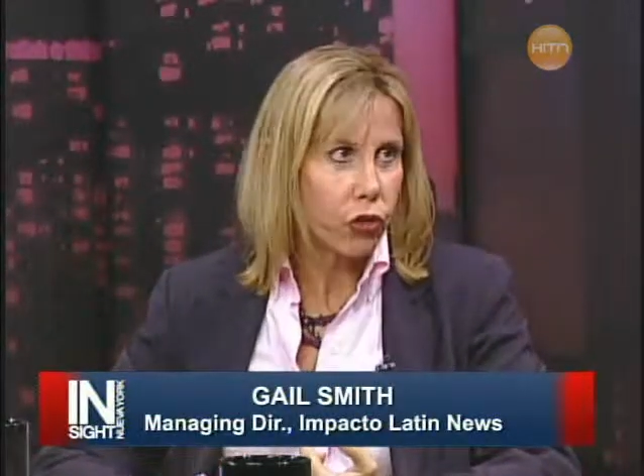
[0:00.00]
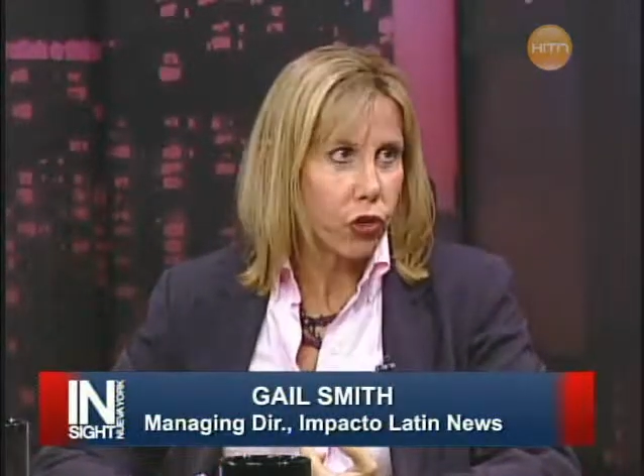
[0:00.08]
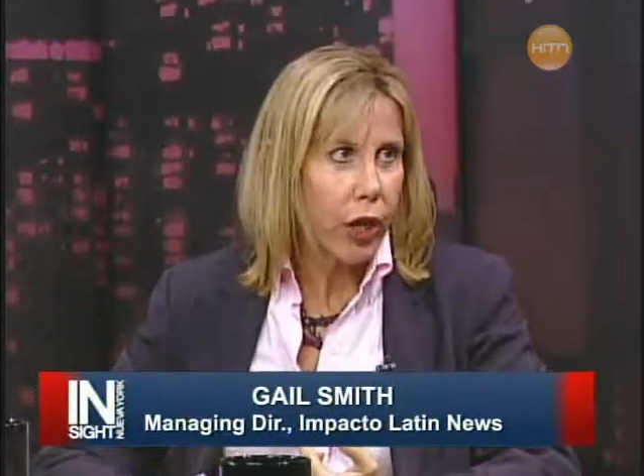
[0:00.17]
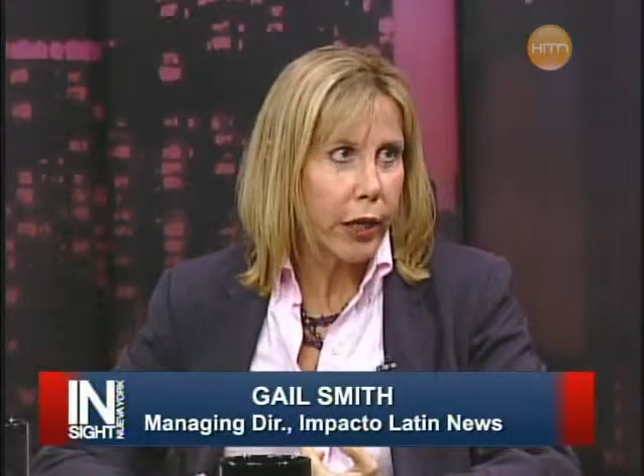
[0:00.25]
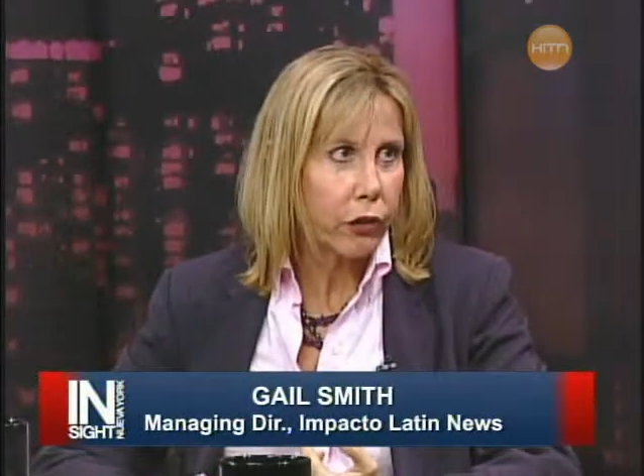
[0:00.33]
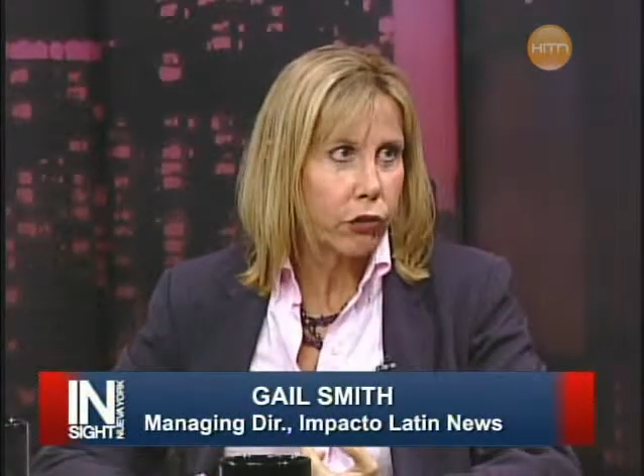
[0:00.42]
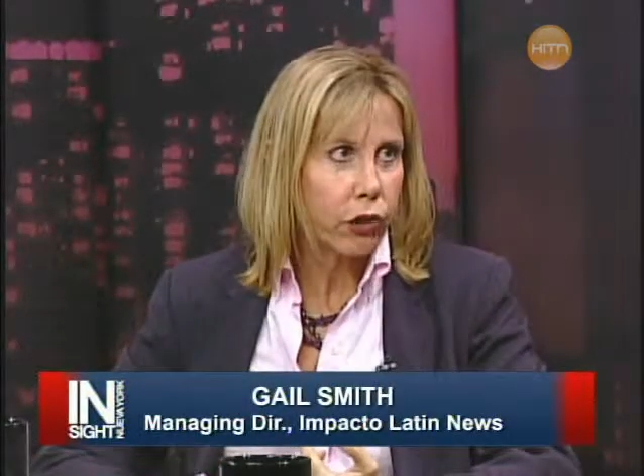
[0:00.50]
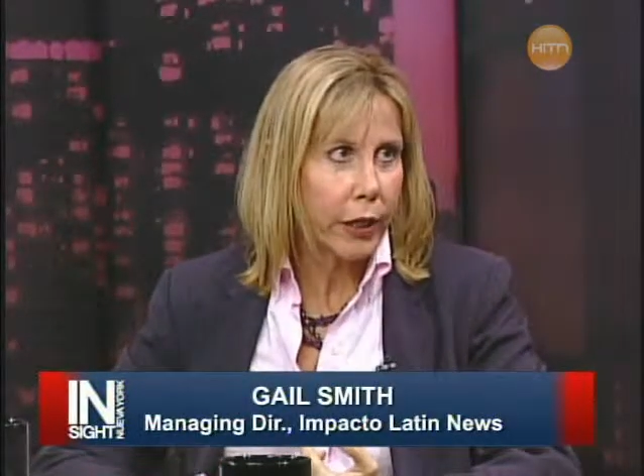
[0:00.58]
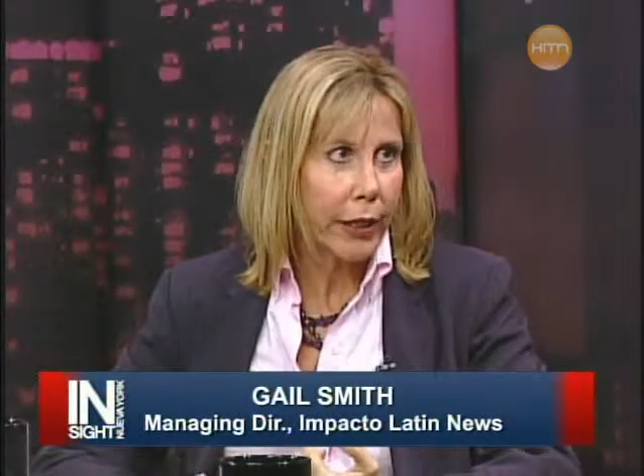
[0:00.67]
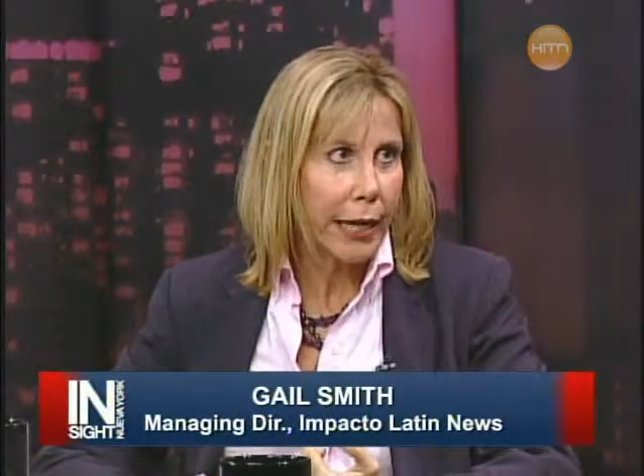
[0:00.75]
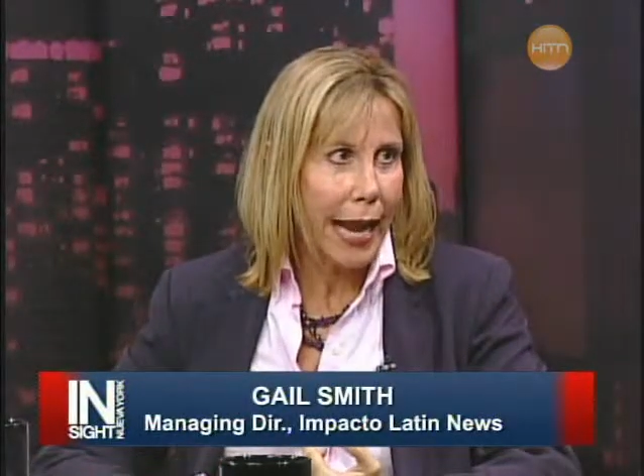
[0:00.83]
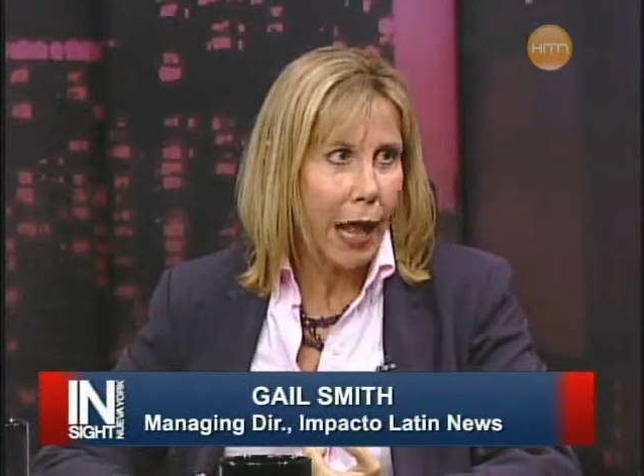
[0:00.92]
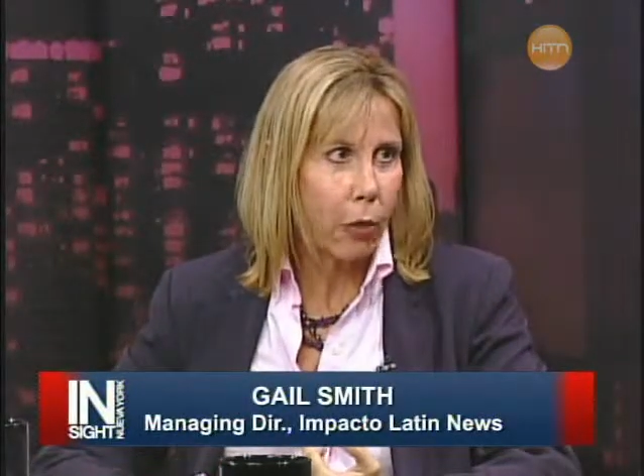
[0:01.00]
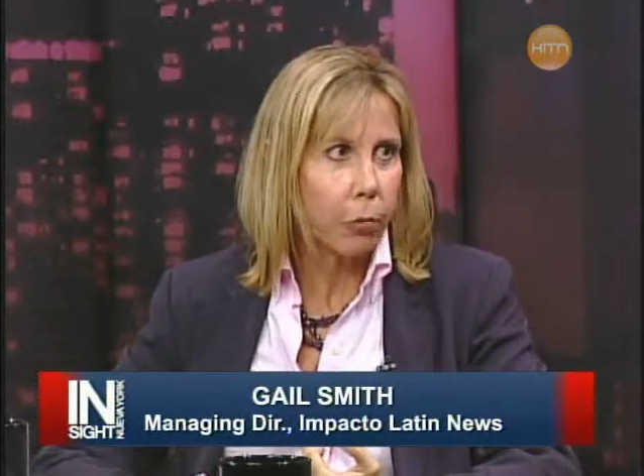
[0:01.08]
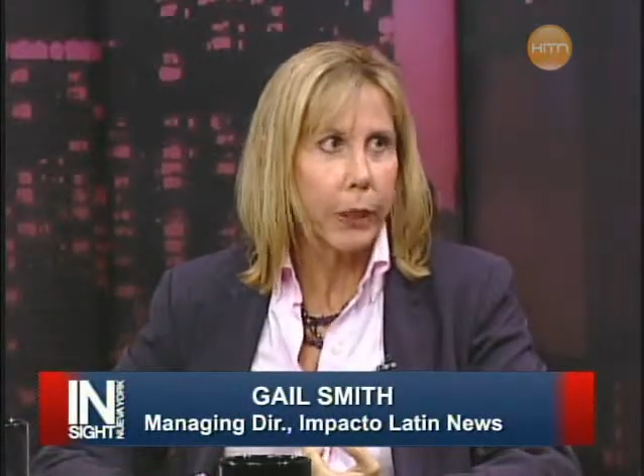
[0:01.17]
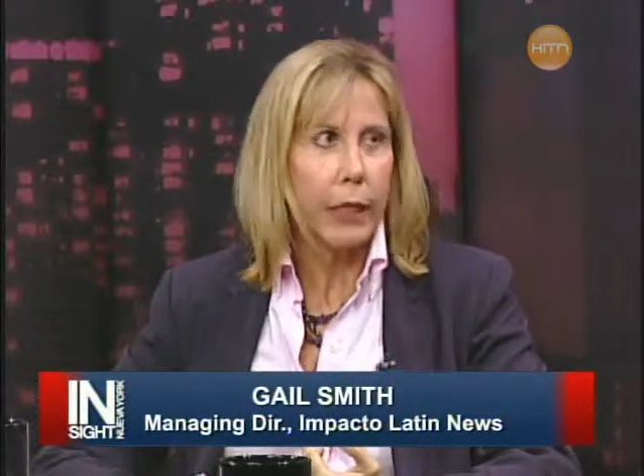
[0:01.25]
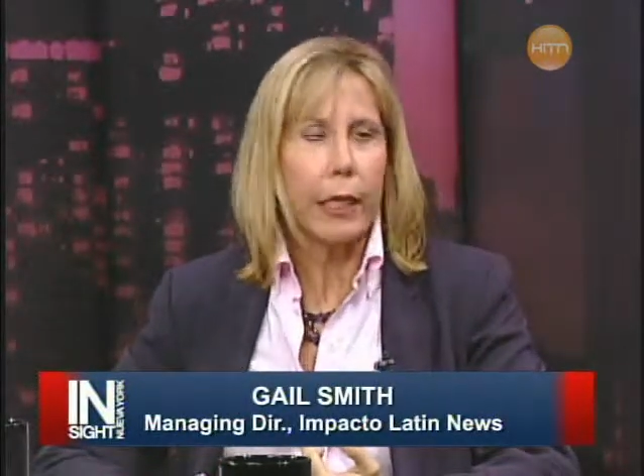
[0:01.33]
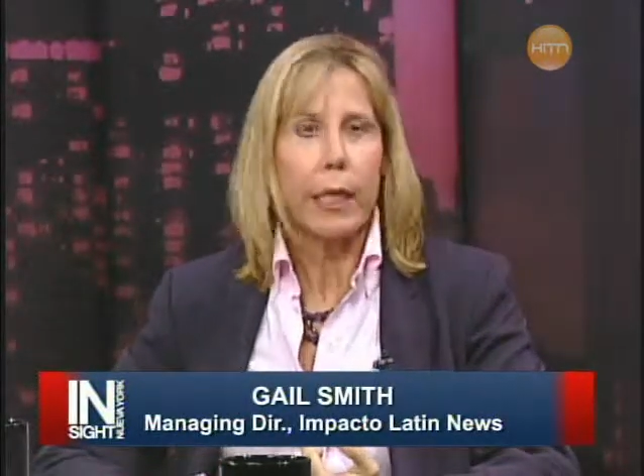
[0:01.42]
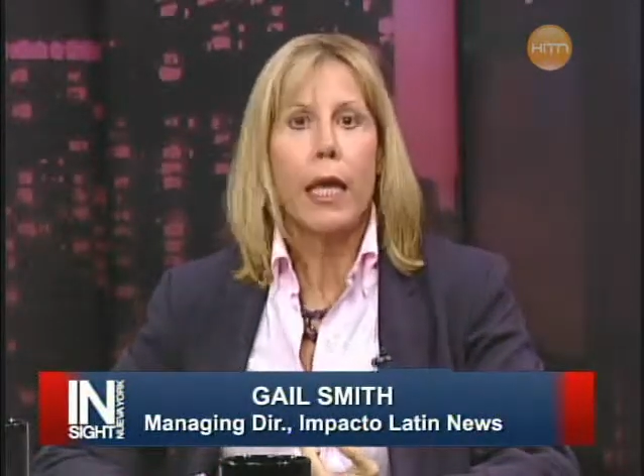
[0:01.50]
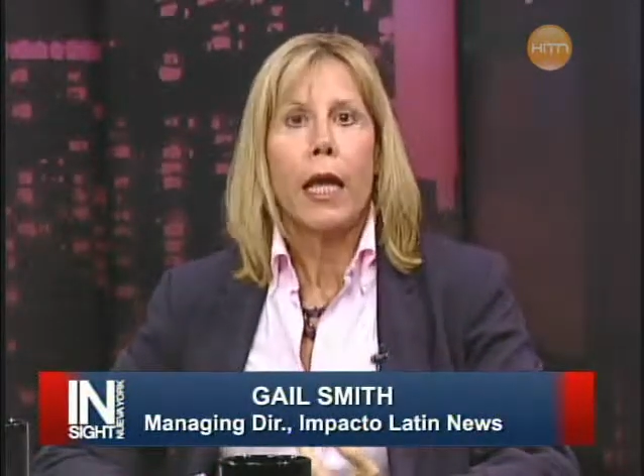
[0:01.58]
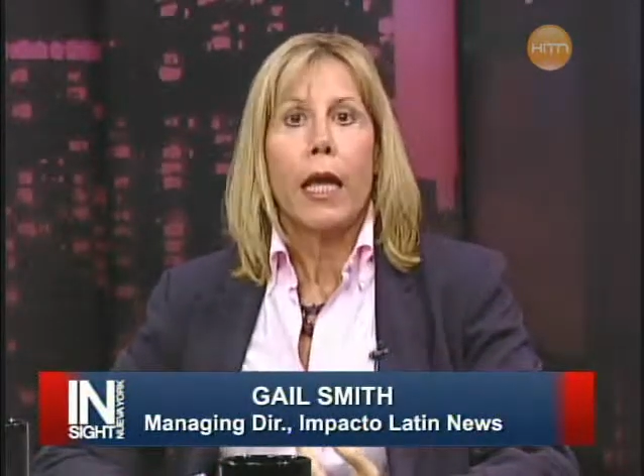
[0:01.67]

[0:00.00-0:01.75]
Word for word: change in Albany,